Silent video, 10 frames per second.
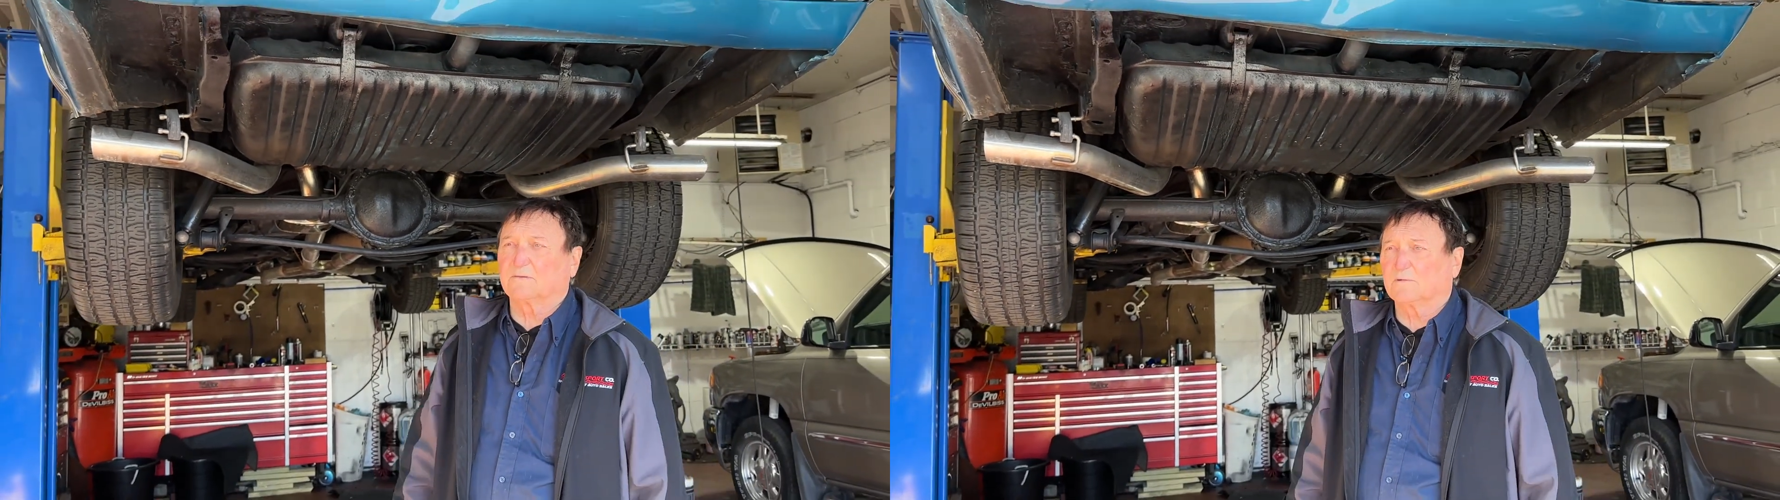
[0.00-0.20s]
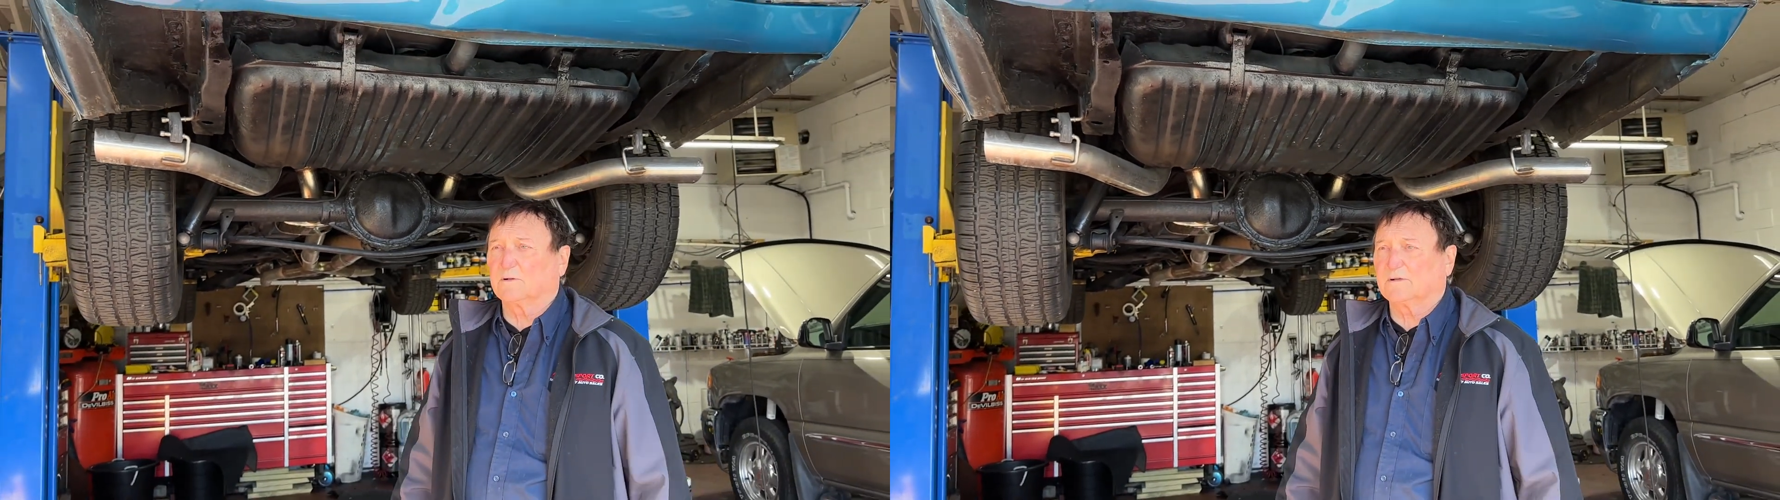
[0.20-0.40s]

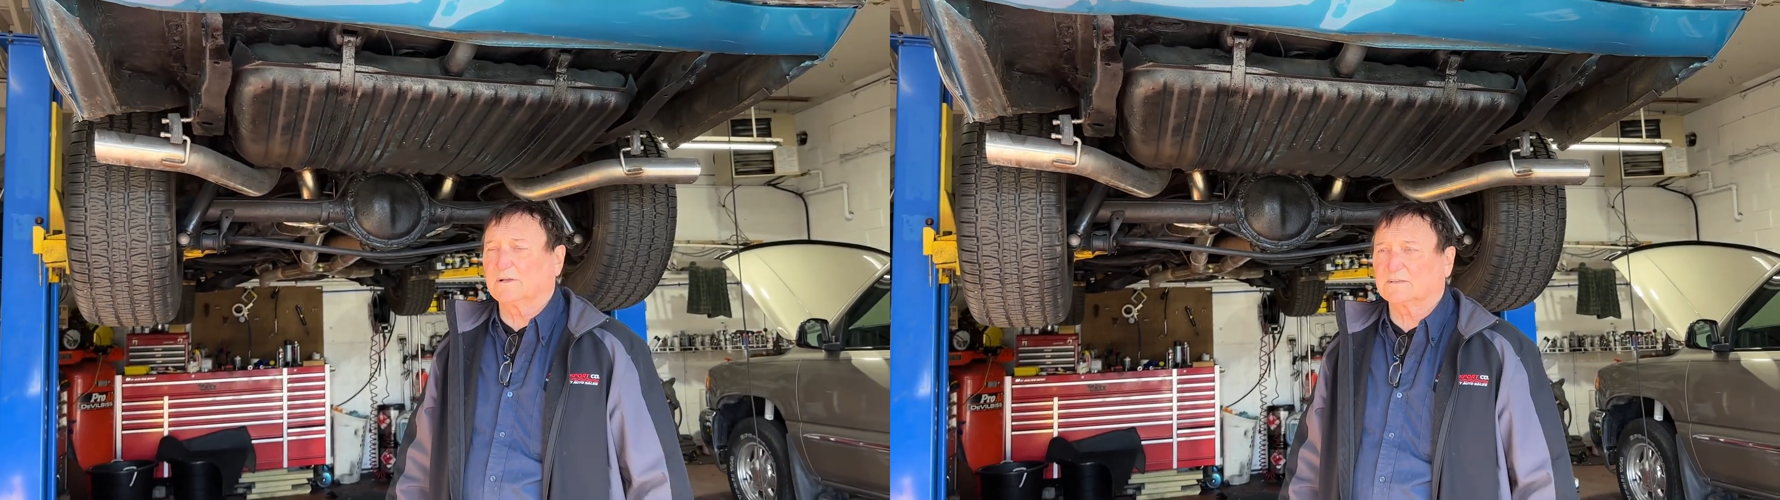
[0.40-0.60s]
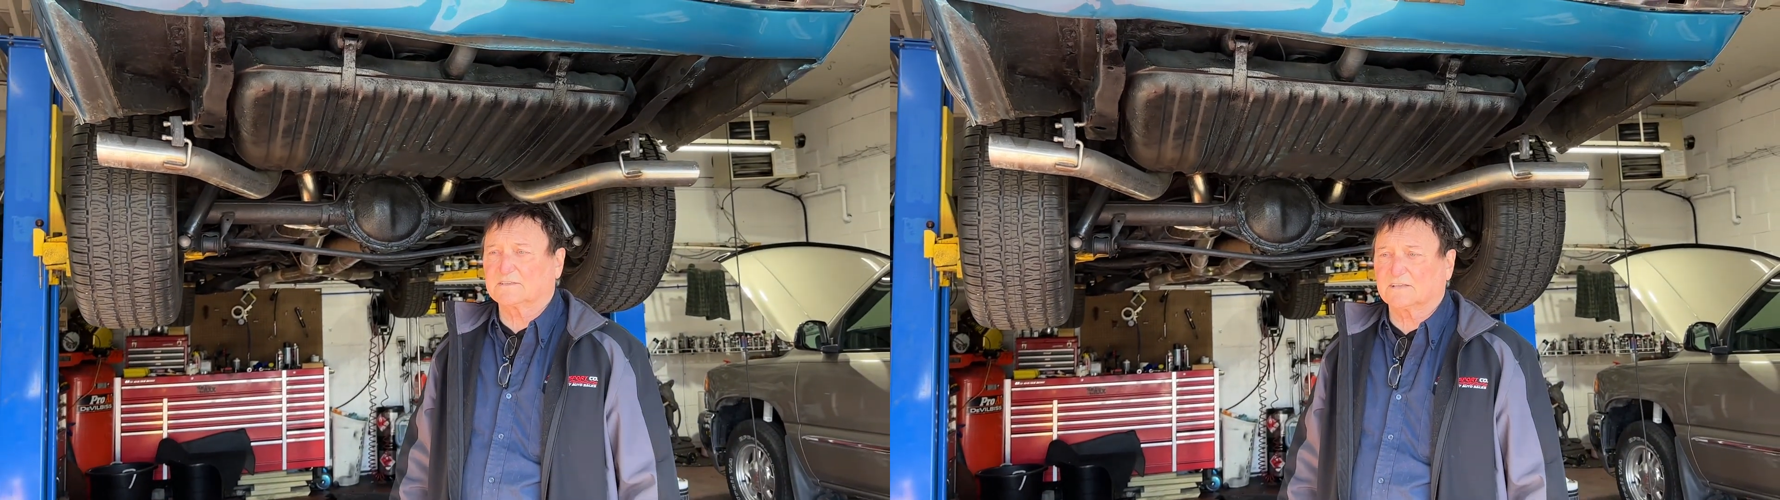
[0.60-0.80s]
real
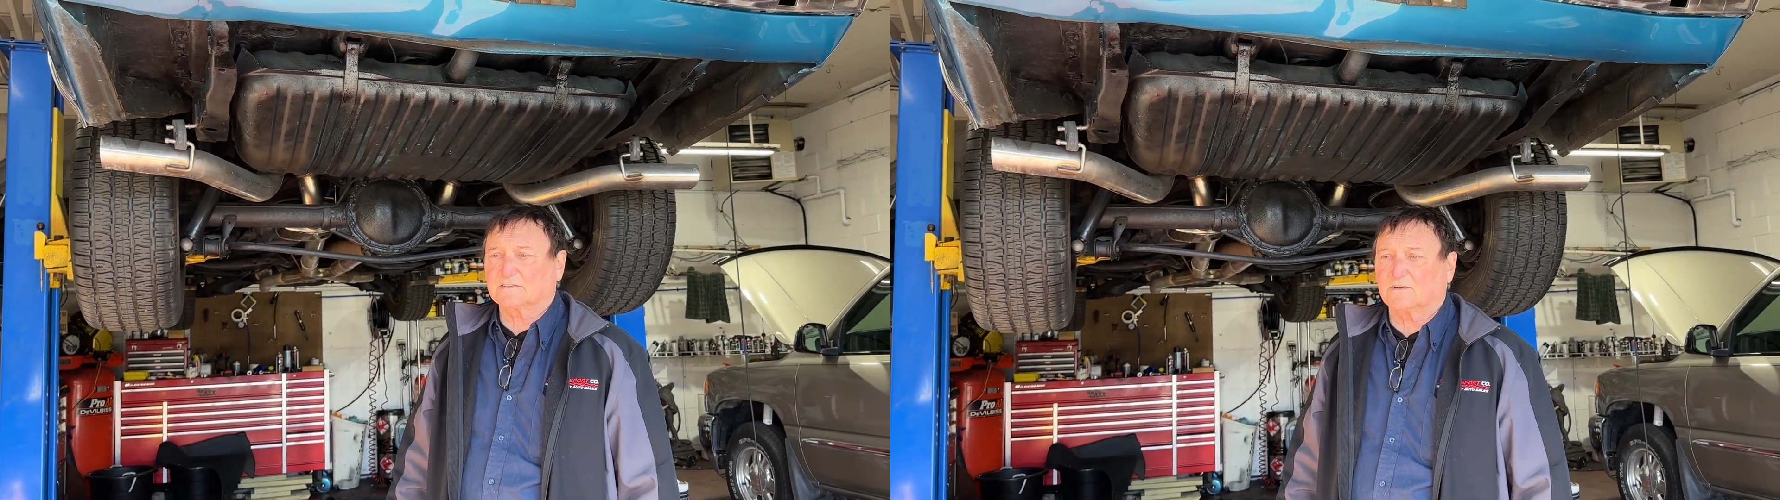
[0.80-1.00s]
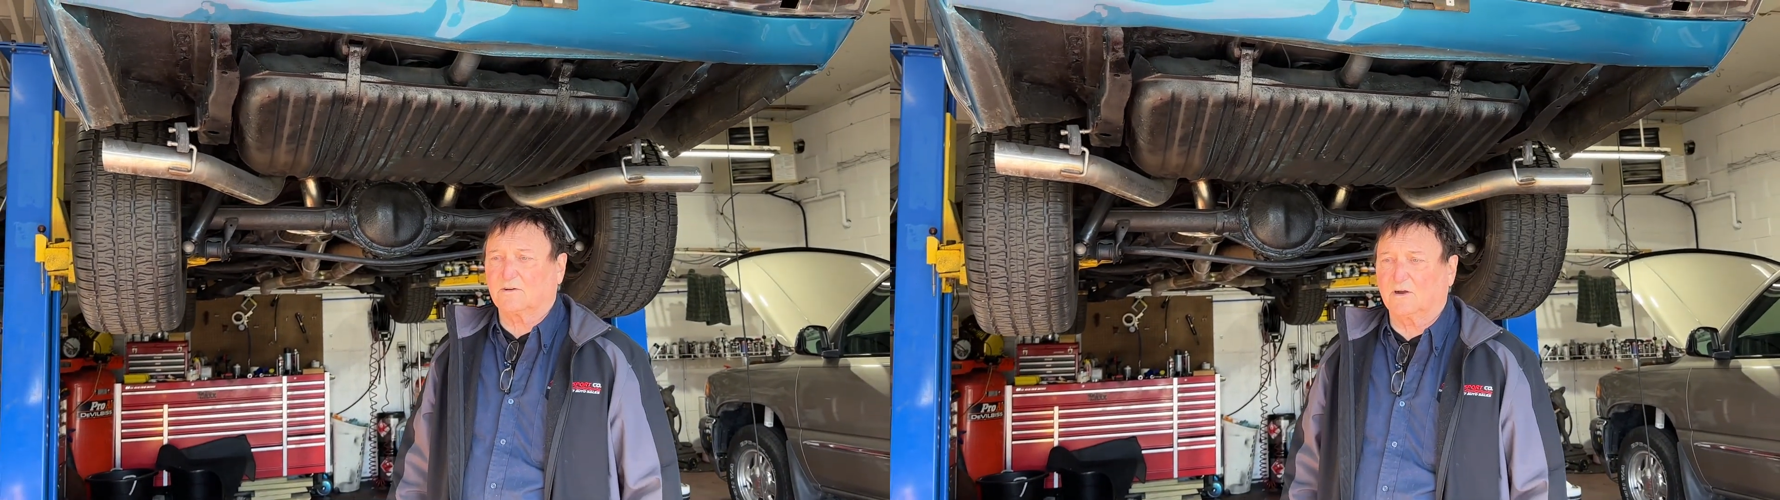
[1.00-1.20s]
SS
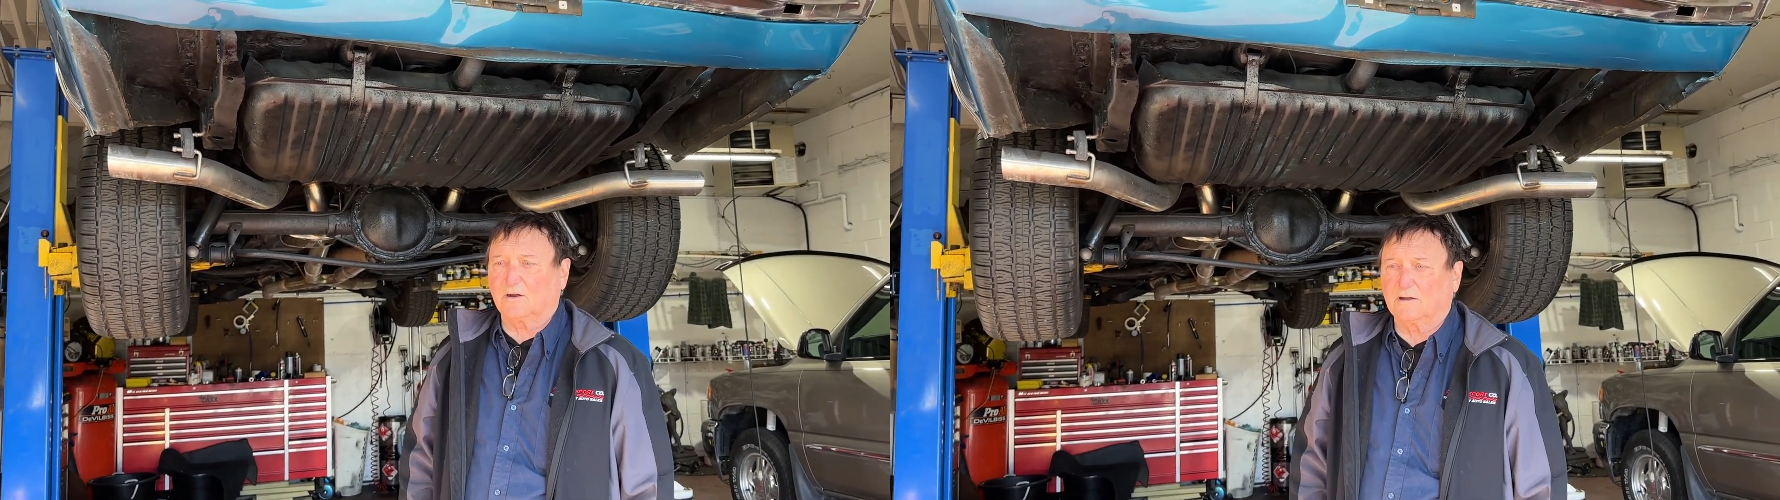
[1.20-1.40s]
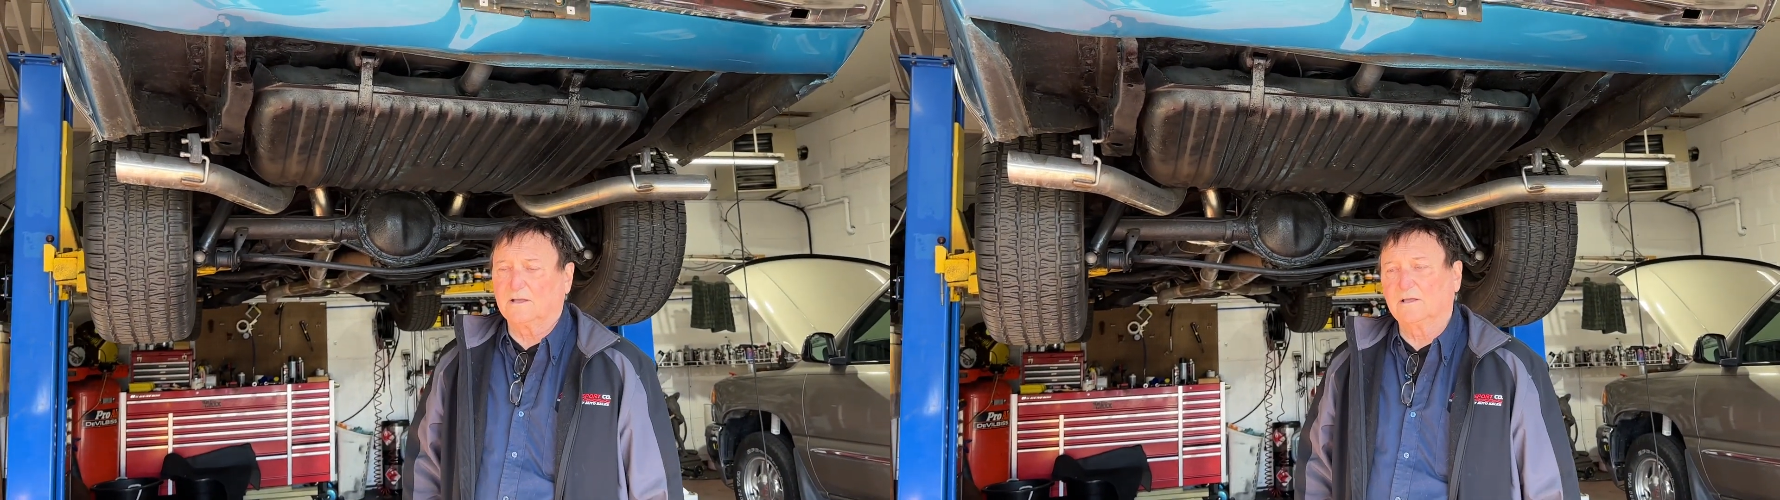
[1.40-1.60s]
car.